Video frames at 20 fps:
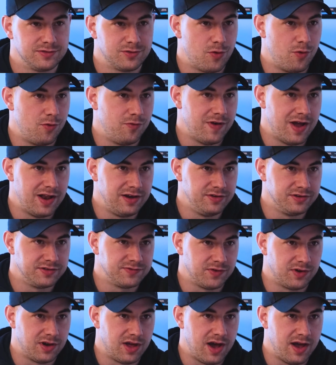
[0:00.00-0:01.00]
Core
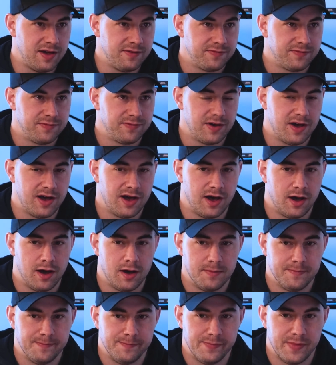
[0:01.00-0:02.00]
values for life.
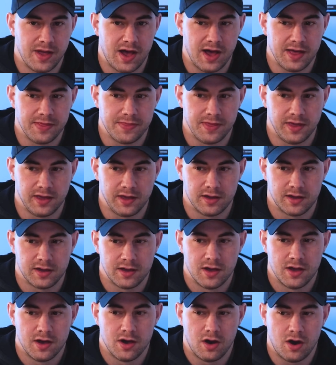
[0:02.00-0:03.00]
I think
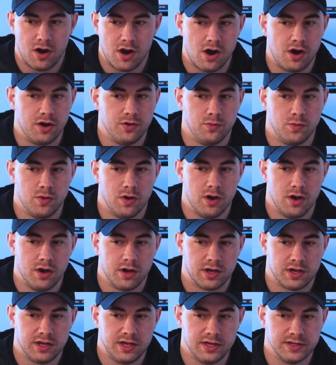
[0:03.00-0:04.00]
hard
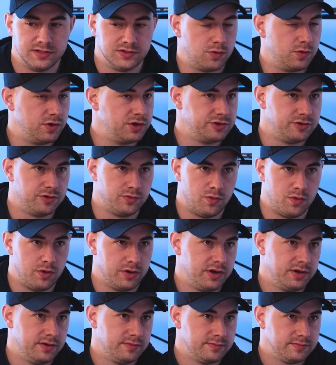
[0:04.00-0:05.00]
work is always
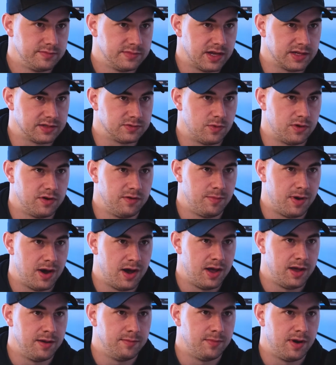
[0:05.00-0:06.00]
rewarded. That's one of
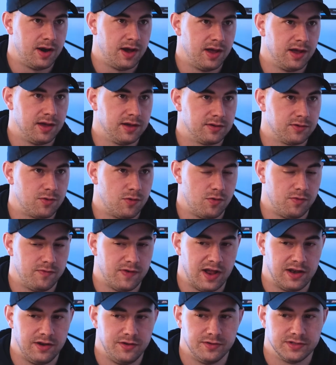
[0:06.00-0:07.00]
my core
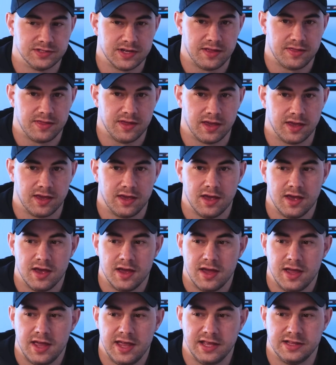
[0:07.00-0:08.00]
values. I think
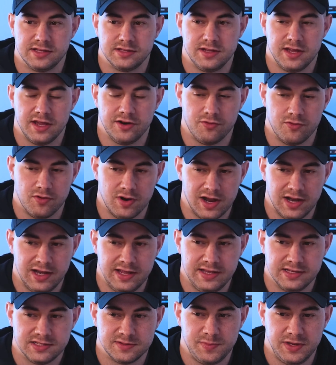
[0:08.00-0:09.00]
it
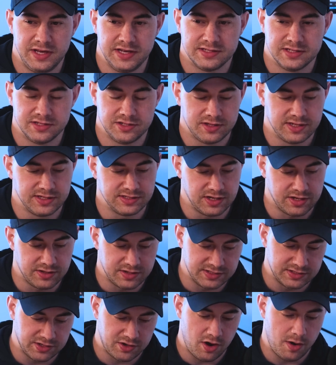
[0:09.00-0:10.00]
really speaks into,
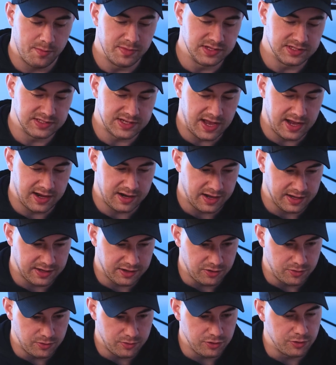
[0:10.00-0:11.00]
there's a common saying
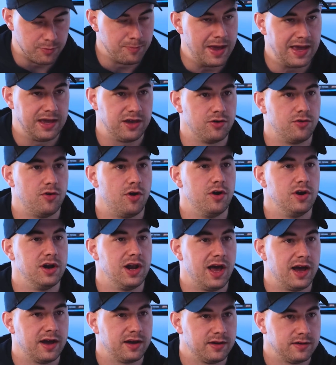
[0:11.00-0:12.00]
like you make your own
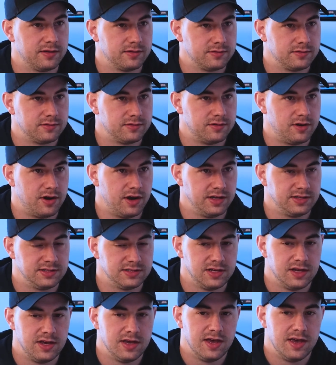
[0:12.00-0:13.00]
luck,
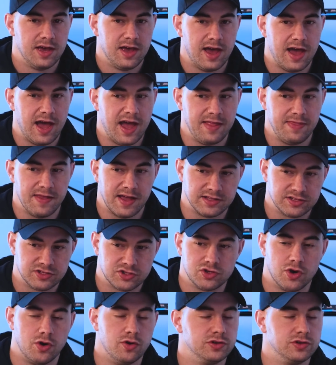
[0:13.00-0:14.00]
right? And that's so